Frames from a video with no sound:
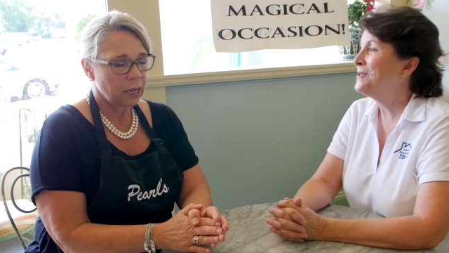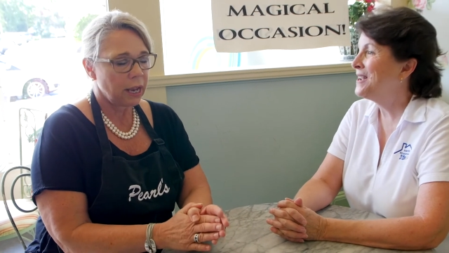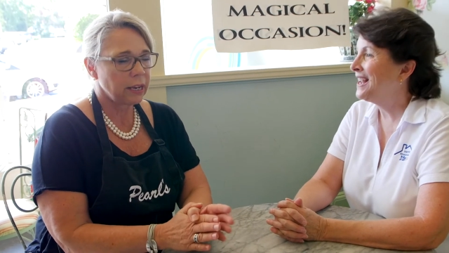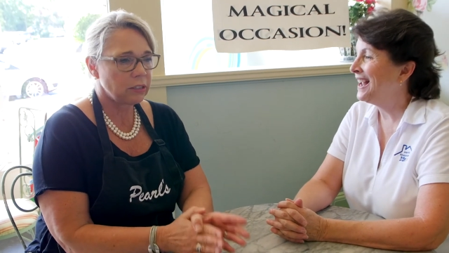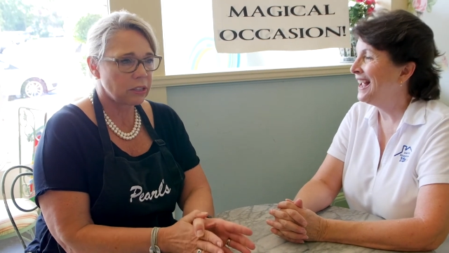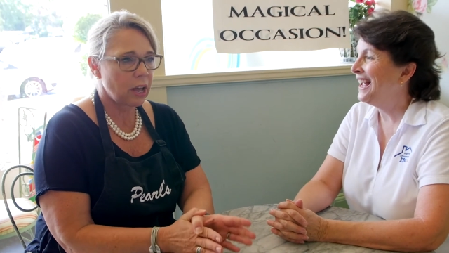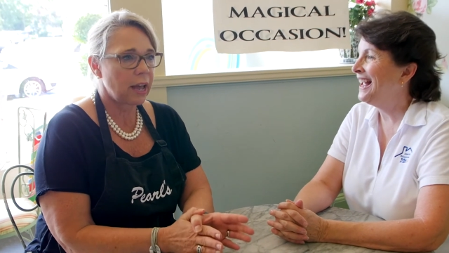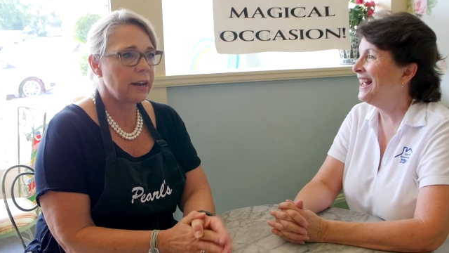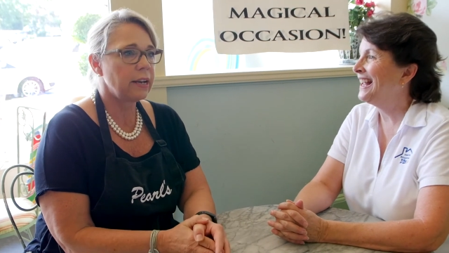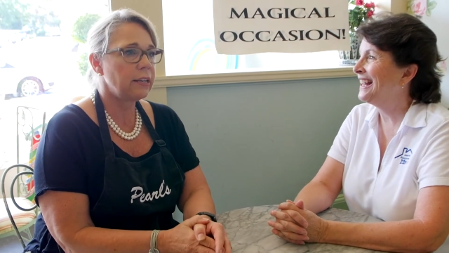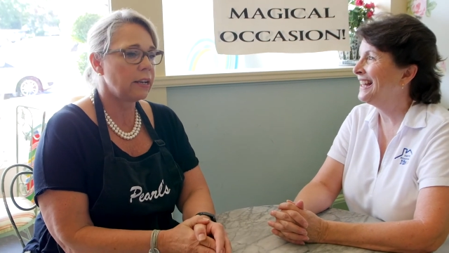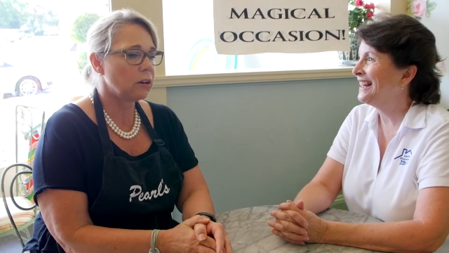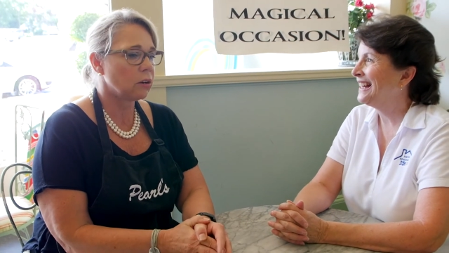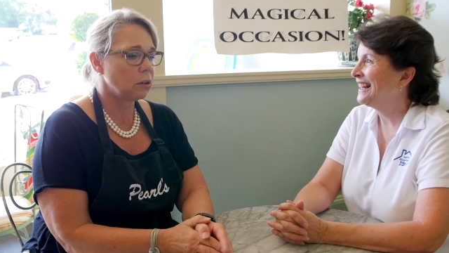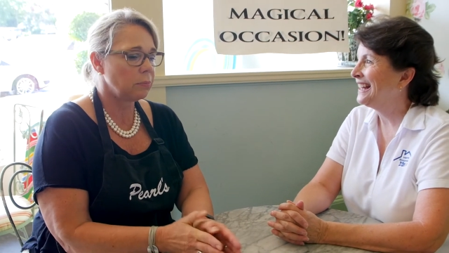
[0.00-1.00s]

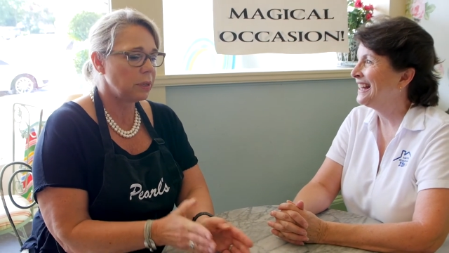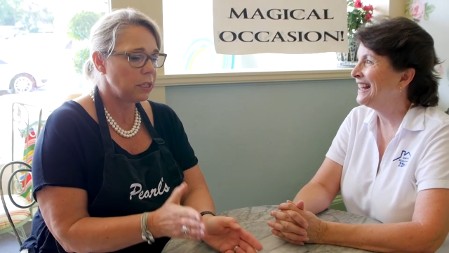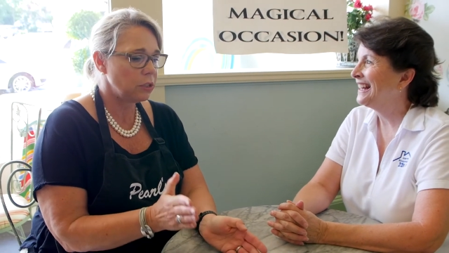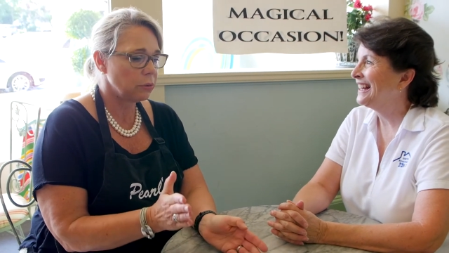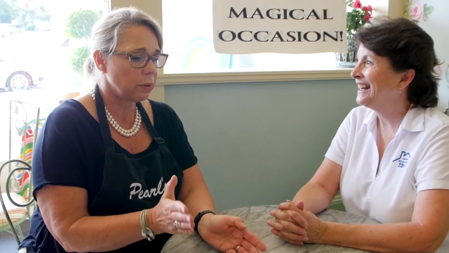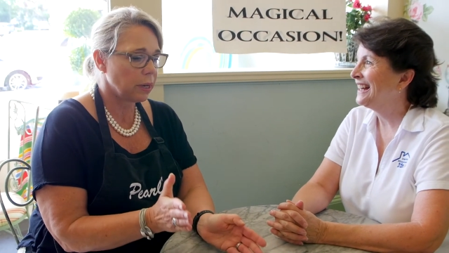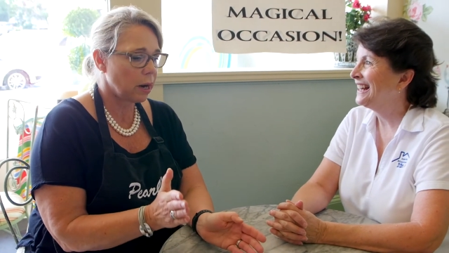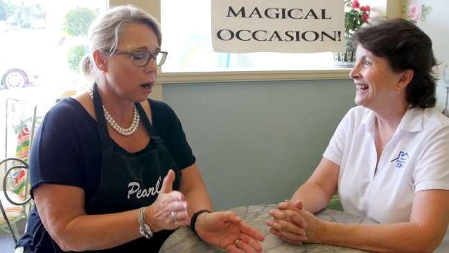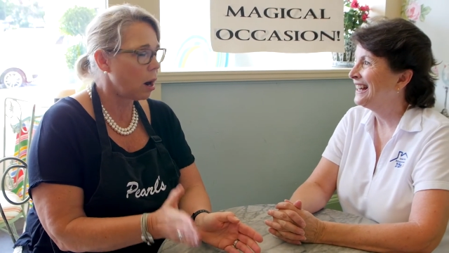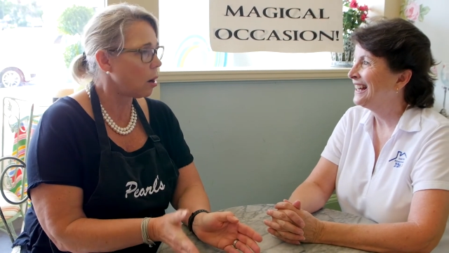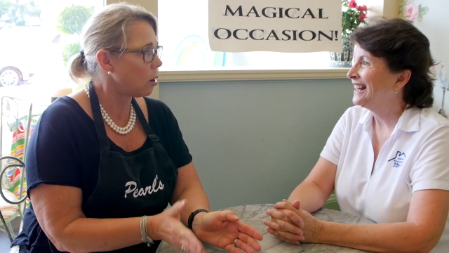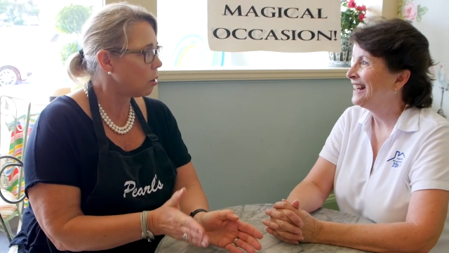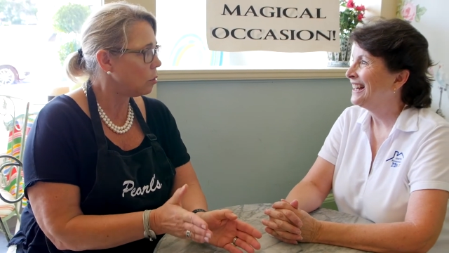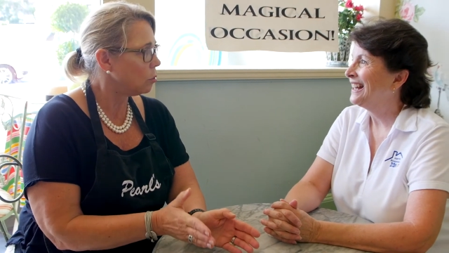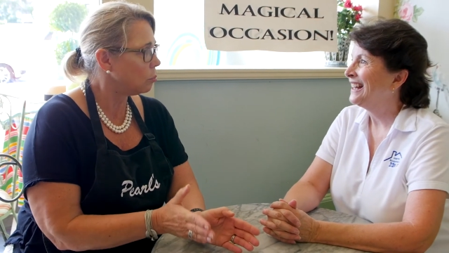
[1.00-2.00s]
Speaker 1: excited. They're going to be doing
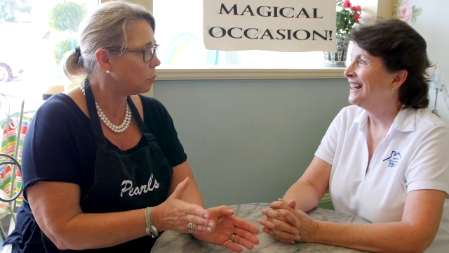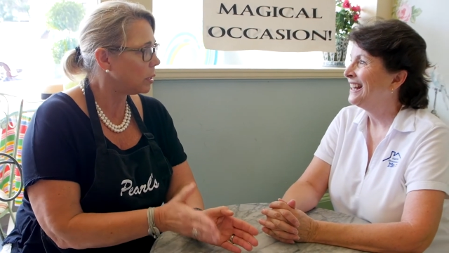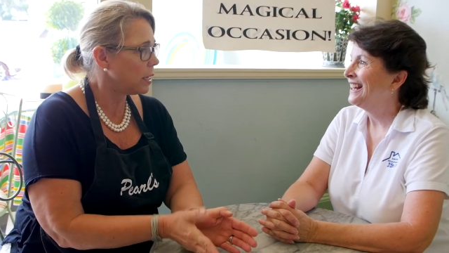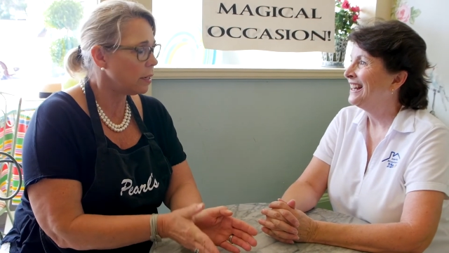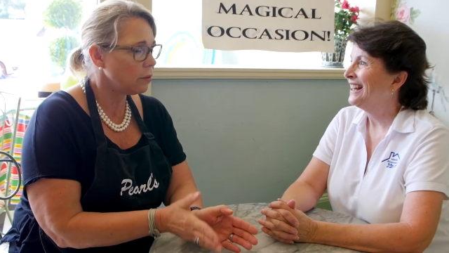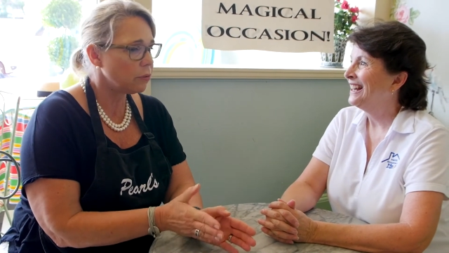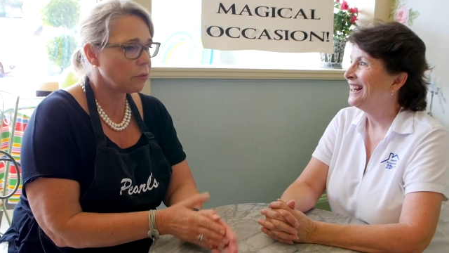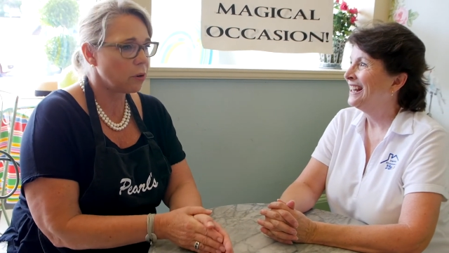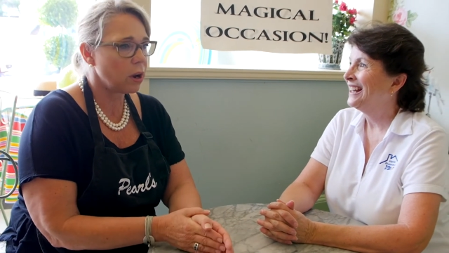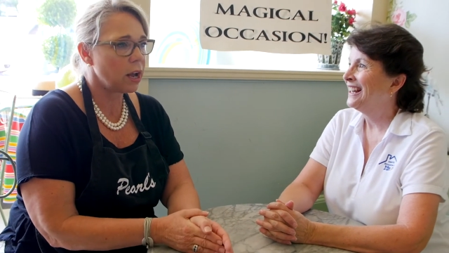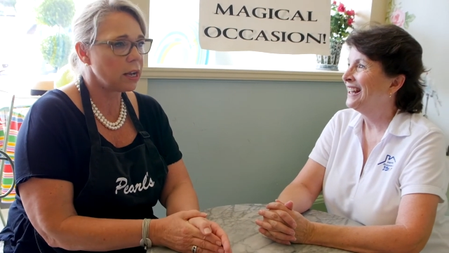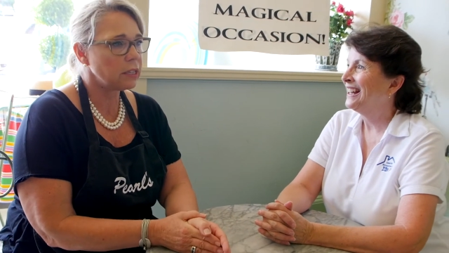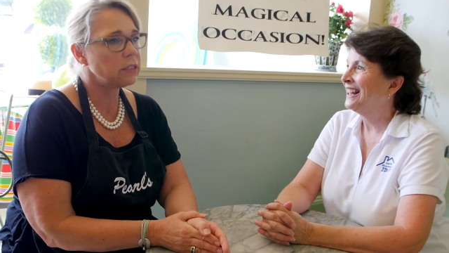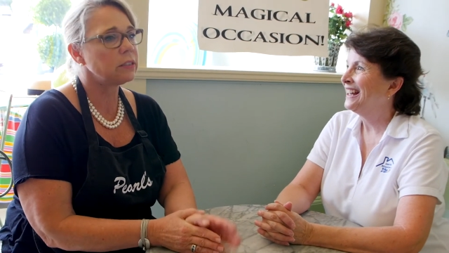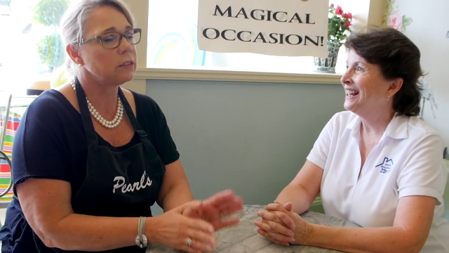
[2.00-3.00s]
our own blend for
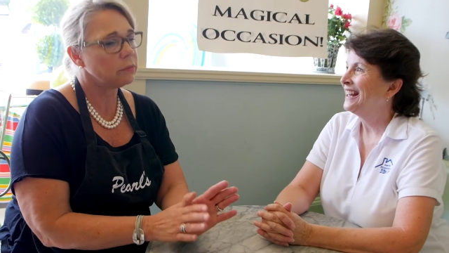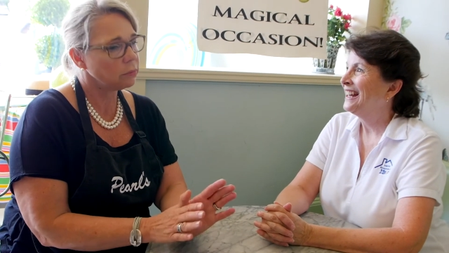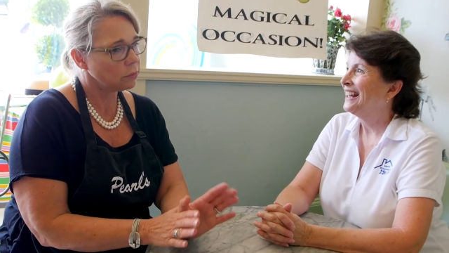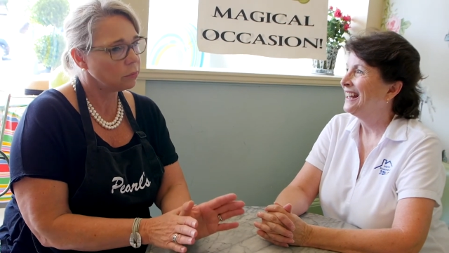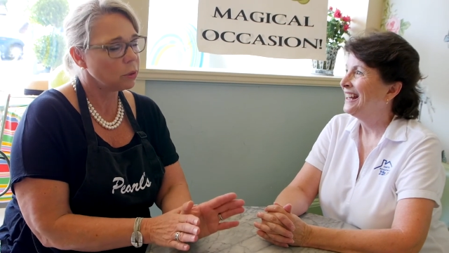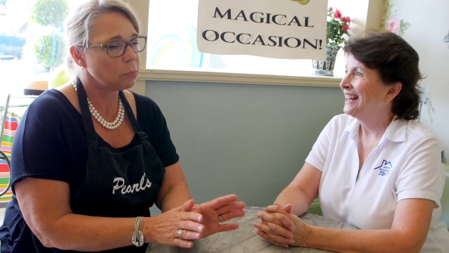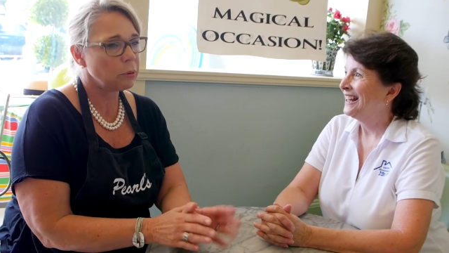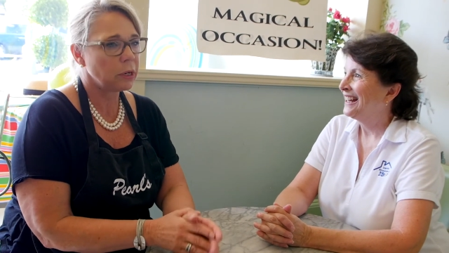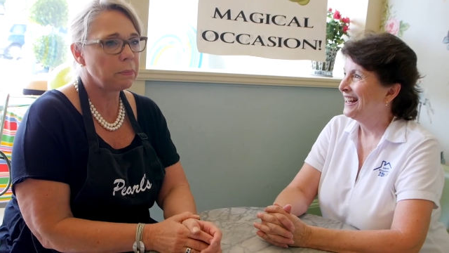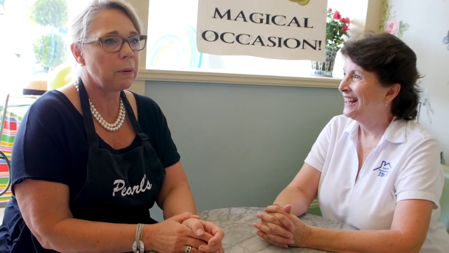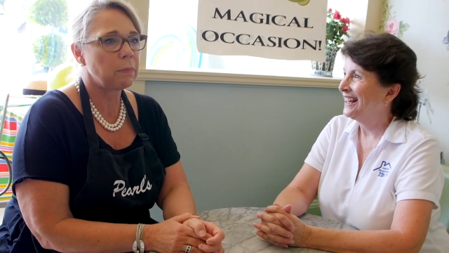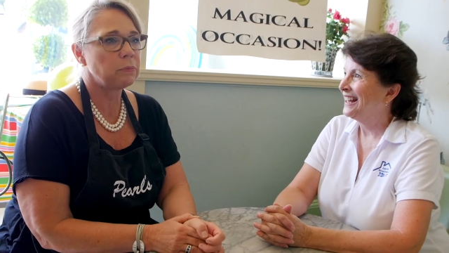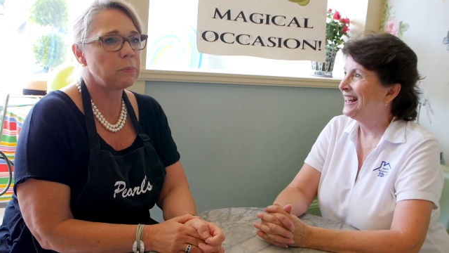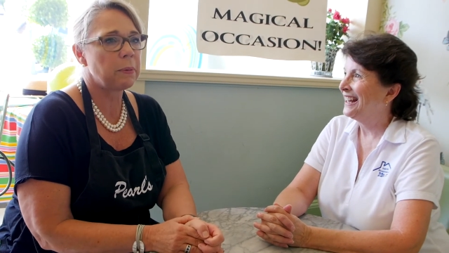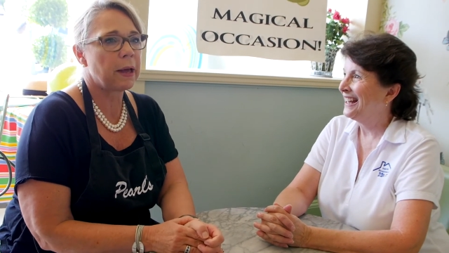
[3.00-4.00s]
us, and we're
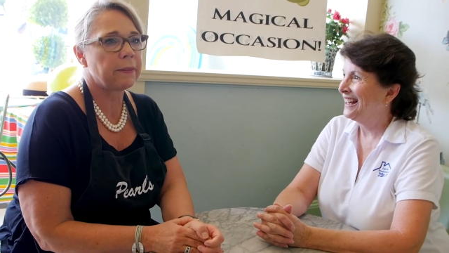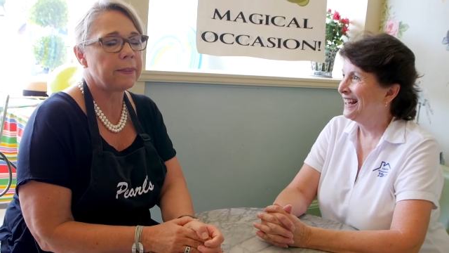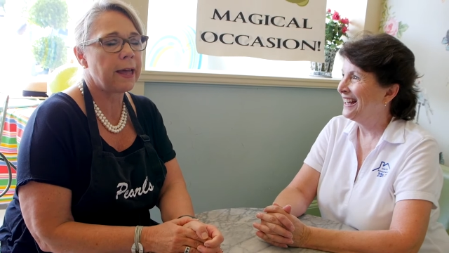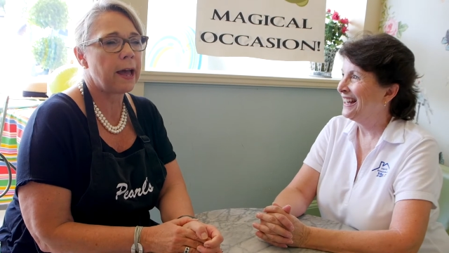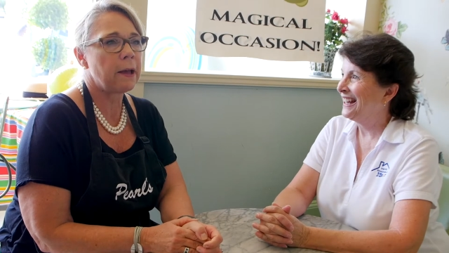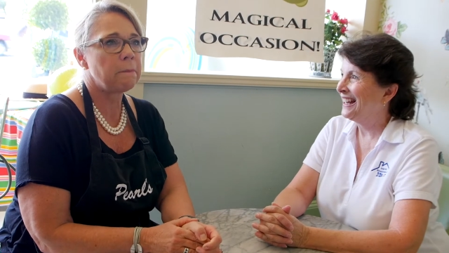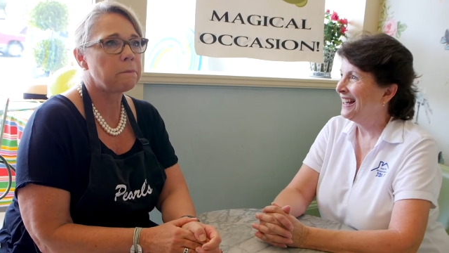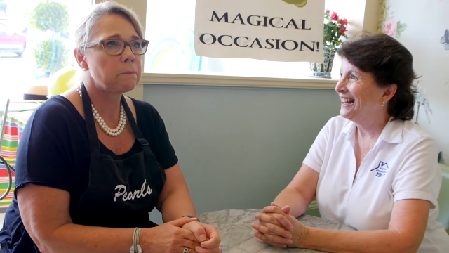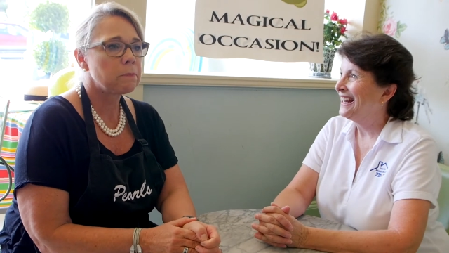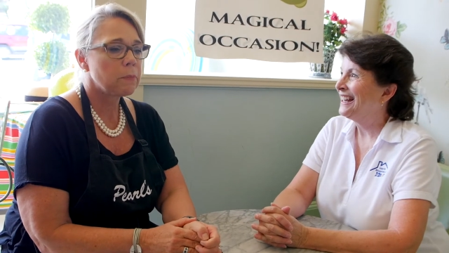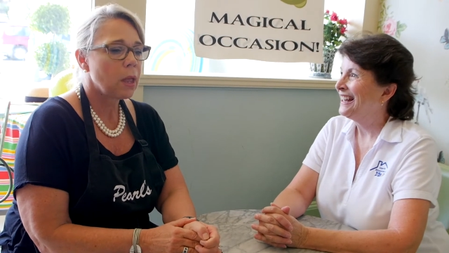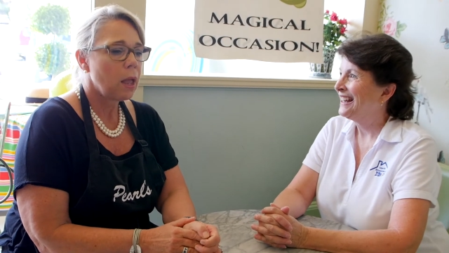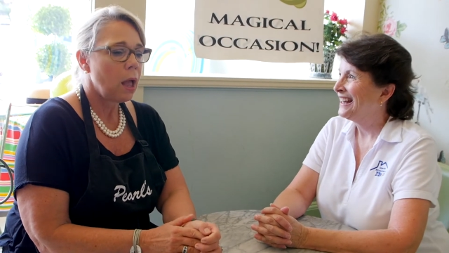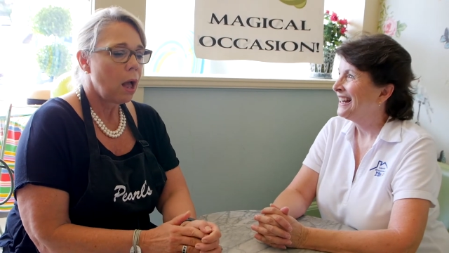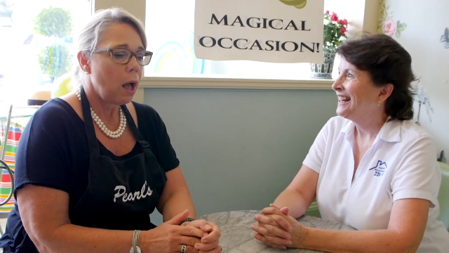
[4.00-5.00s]
pretty pumped about
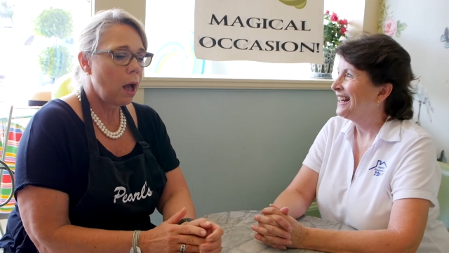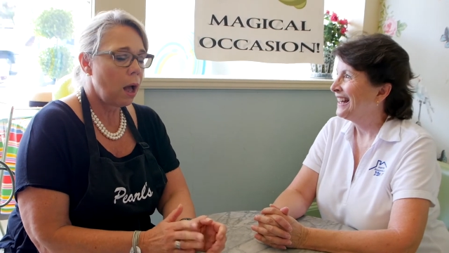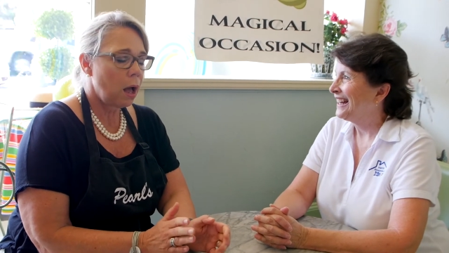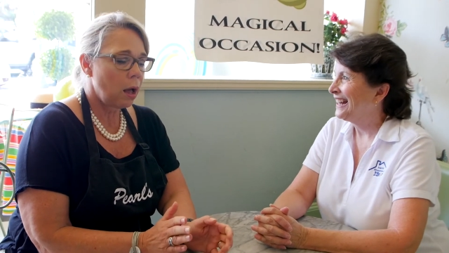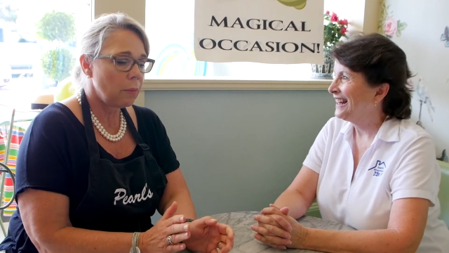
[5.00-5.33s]
that.